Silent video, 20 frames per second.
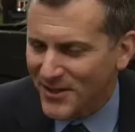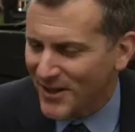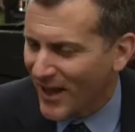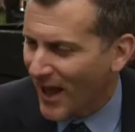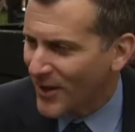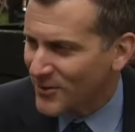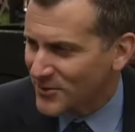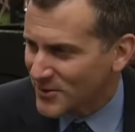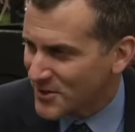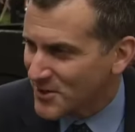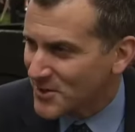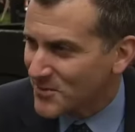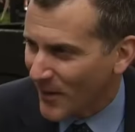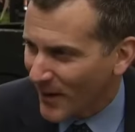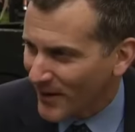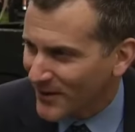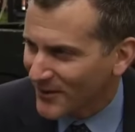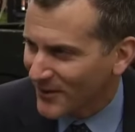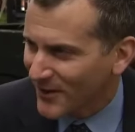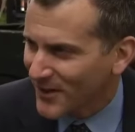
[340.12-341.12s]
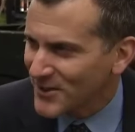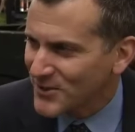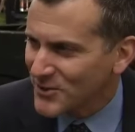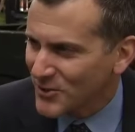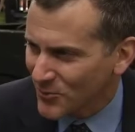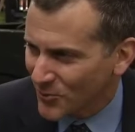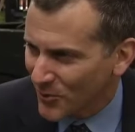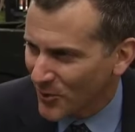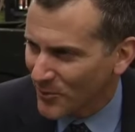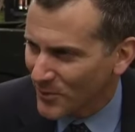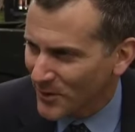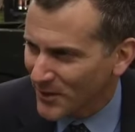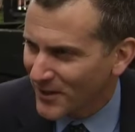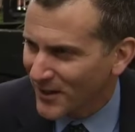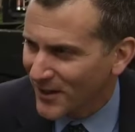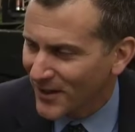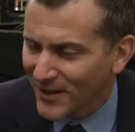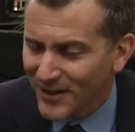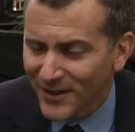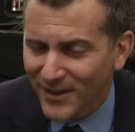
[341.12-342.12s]
announced, the speculation will
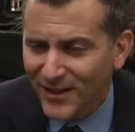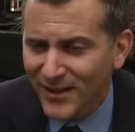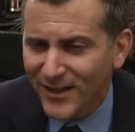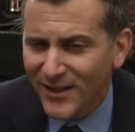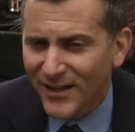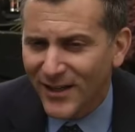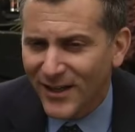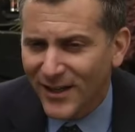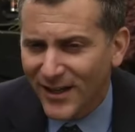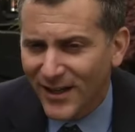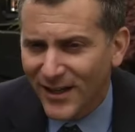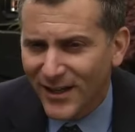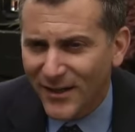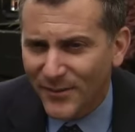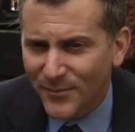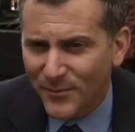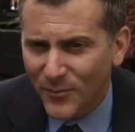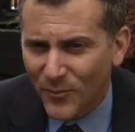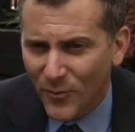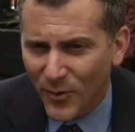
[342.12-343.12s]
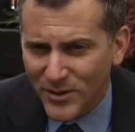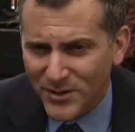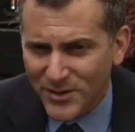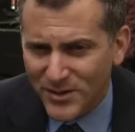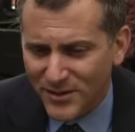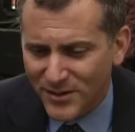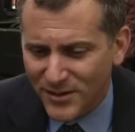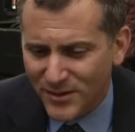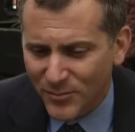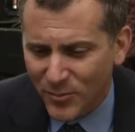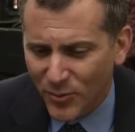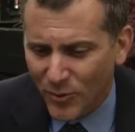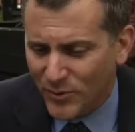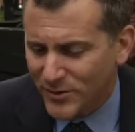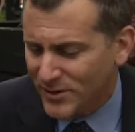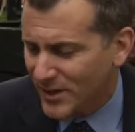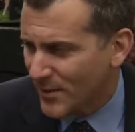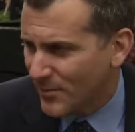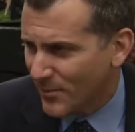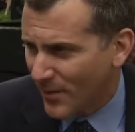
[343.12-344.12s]
begin. Once the
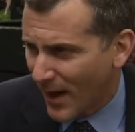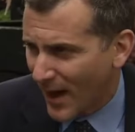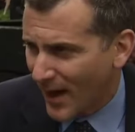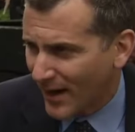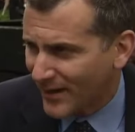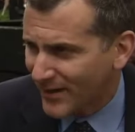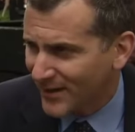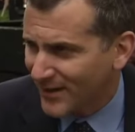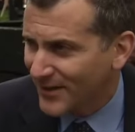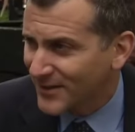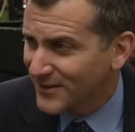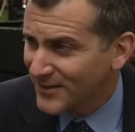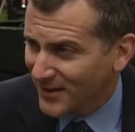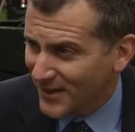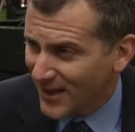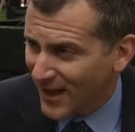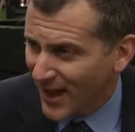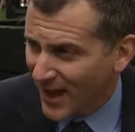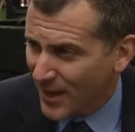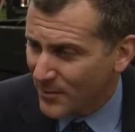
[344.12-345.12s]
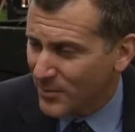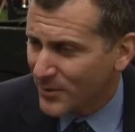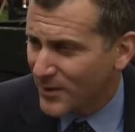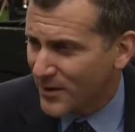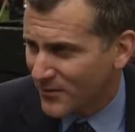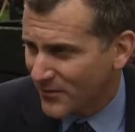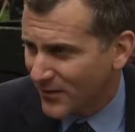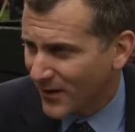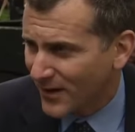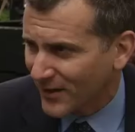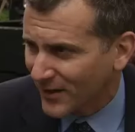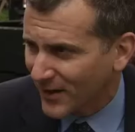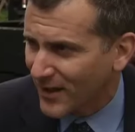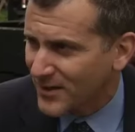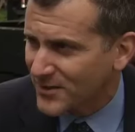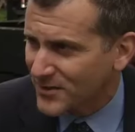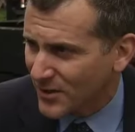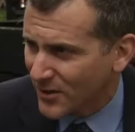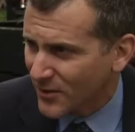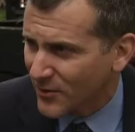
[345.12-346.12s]
Bruins get back into camp and they
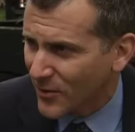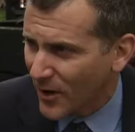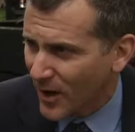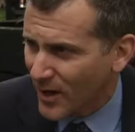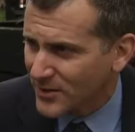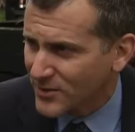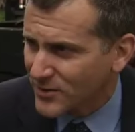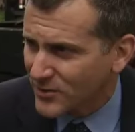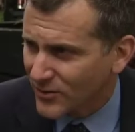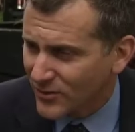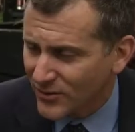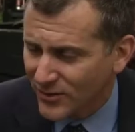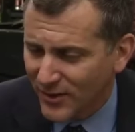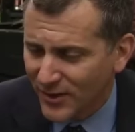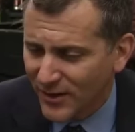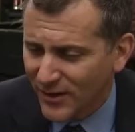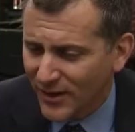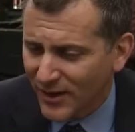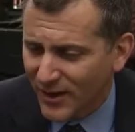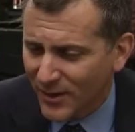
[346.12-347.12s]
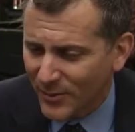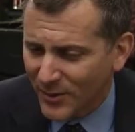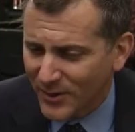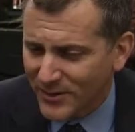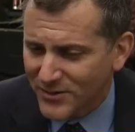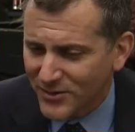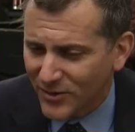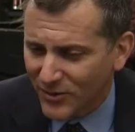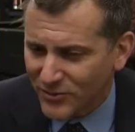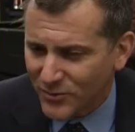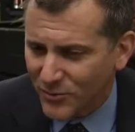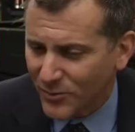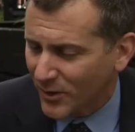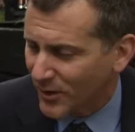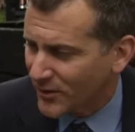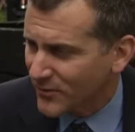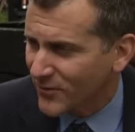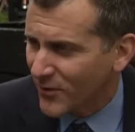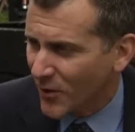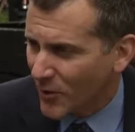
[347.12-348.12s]
finalize their roster, we can start to
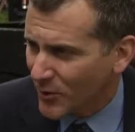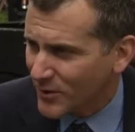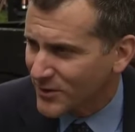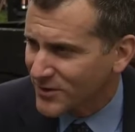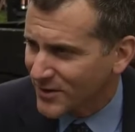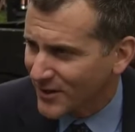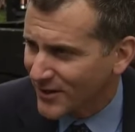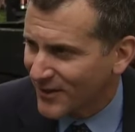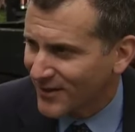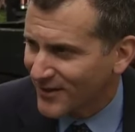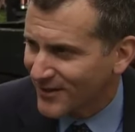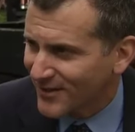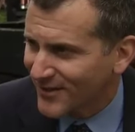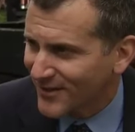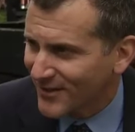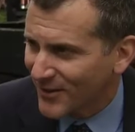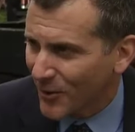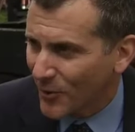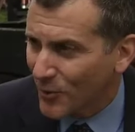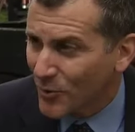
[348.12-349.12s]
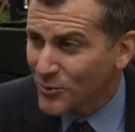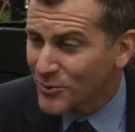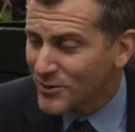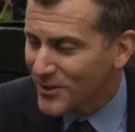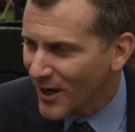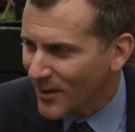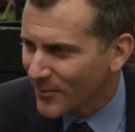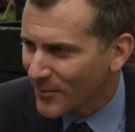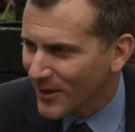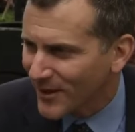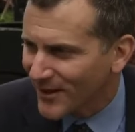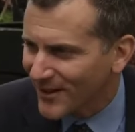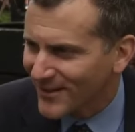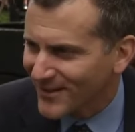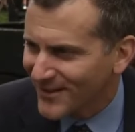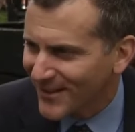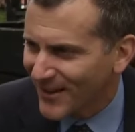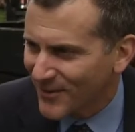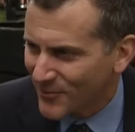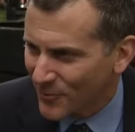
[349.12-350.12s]
really focus on who's coming
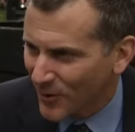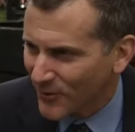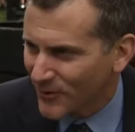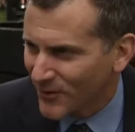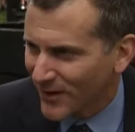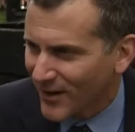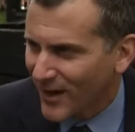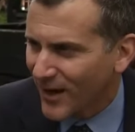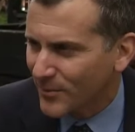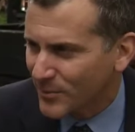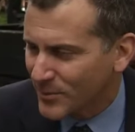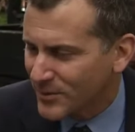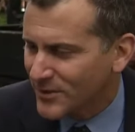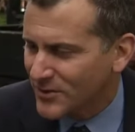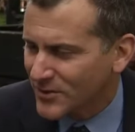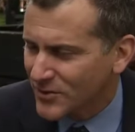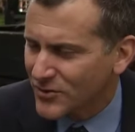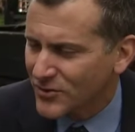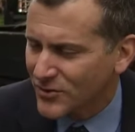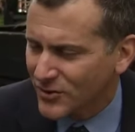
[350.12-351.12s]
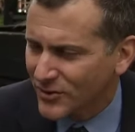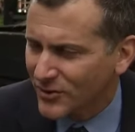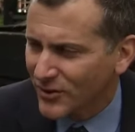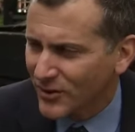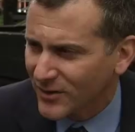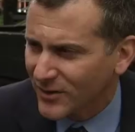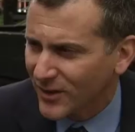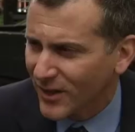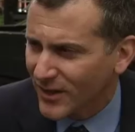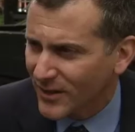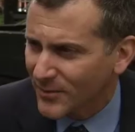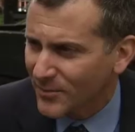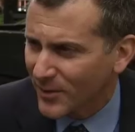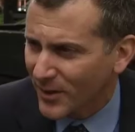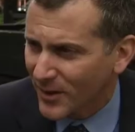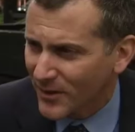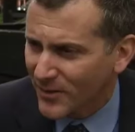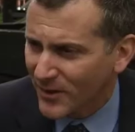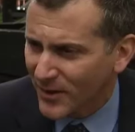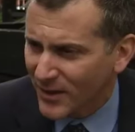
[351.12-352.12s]
and what that competition should look like.
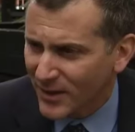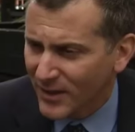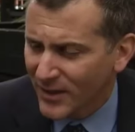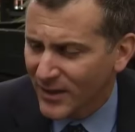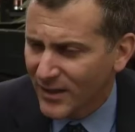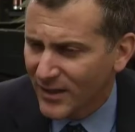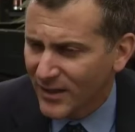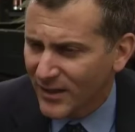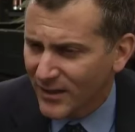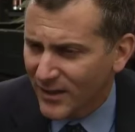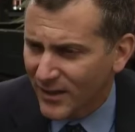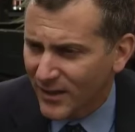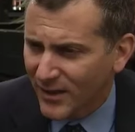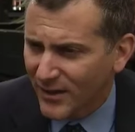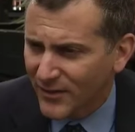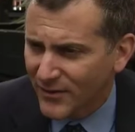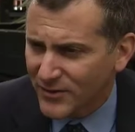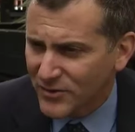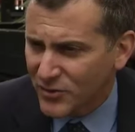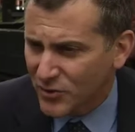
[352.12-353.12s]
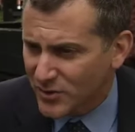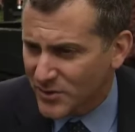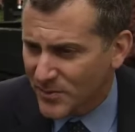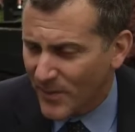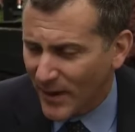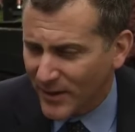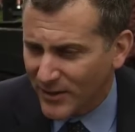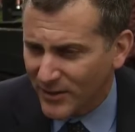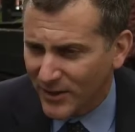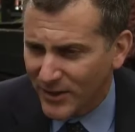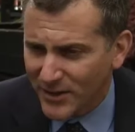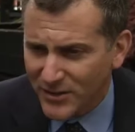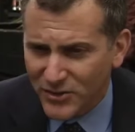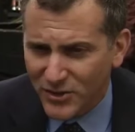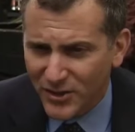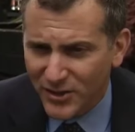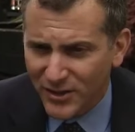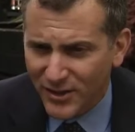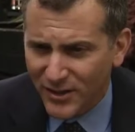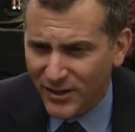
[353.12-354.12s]
But I think it's good
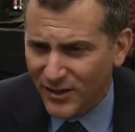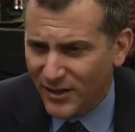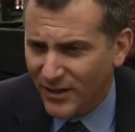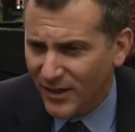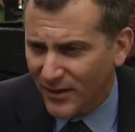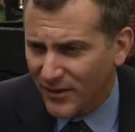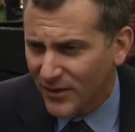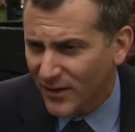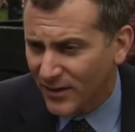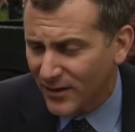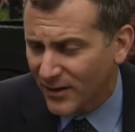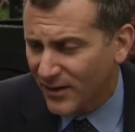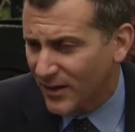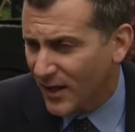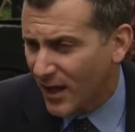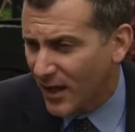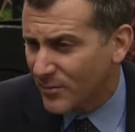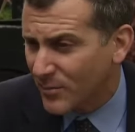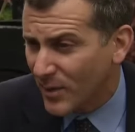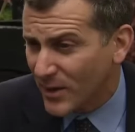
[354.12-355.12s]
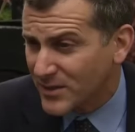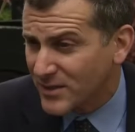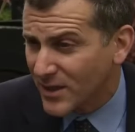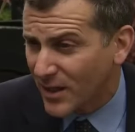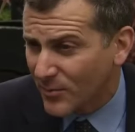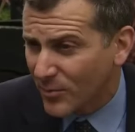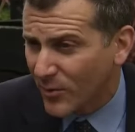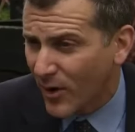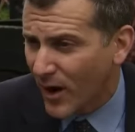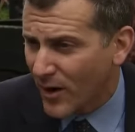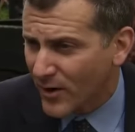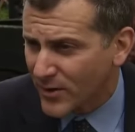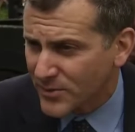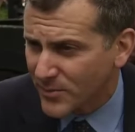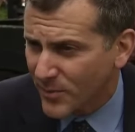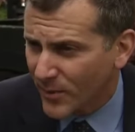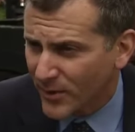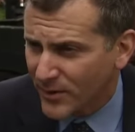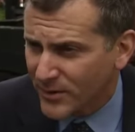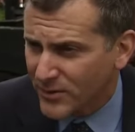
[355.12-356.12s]
speculation, and I think, again, based on prior
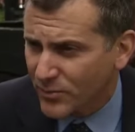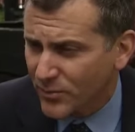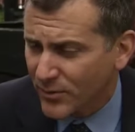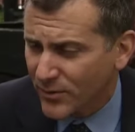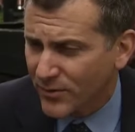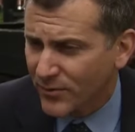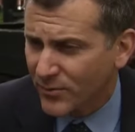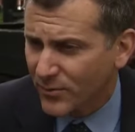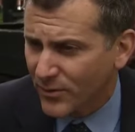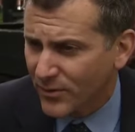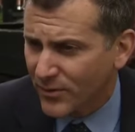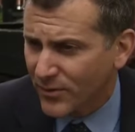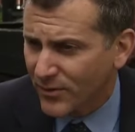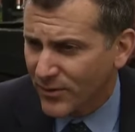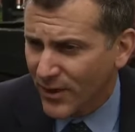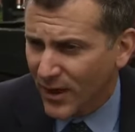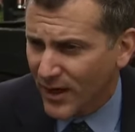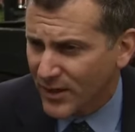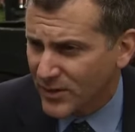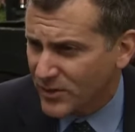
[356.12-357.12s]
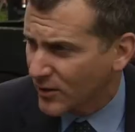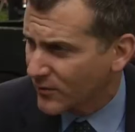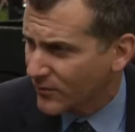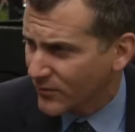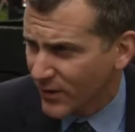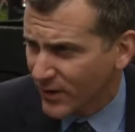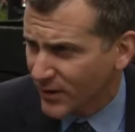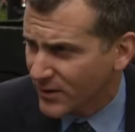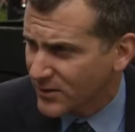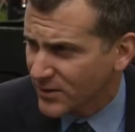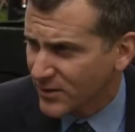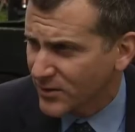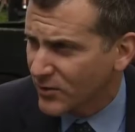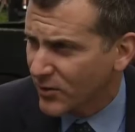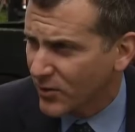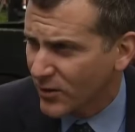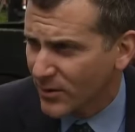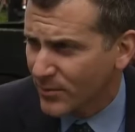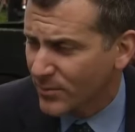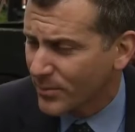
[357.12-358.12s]
experience with NHL friendlies in
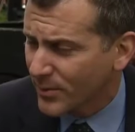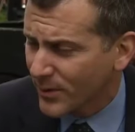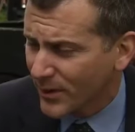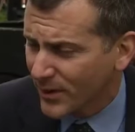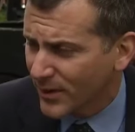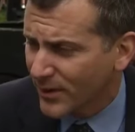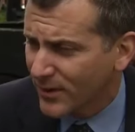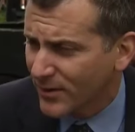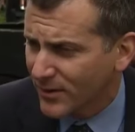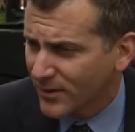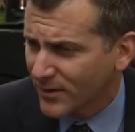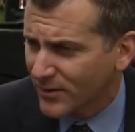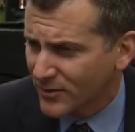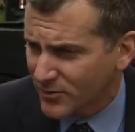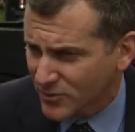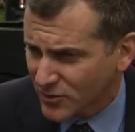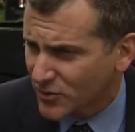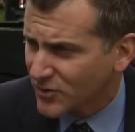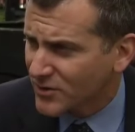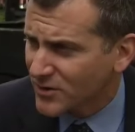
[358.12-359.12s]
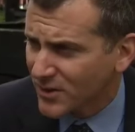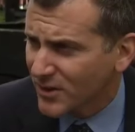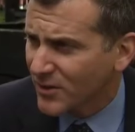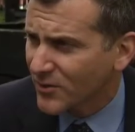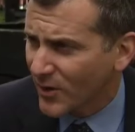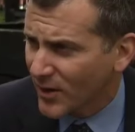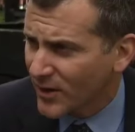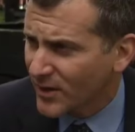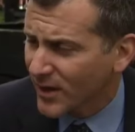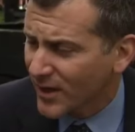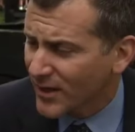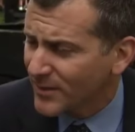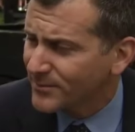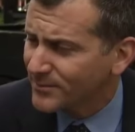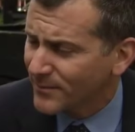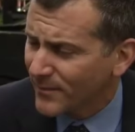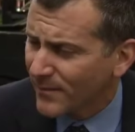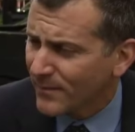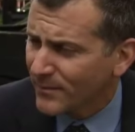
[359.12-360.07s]
Europe, you should see a great game.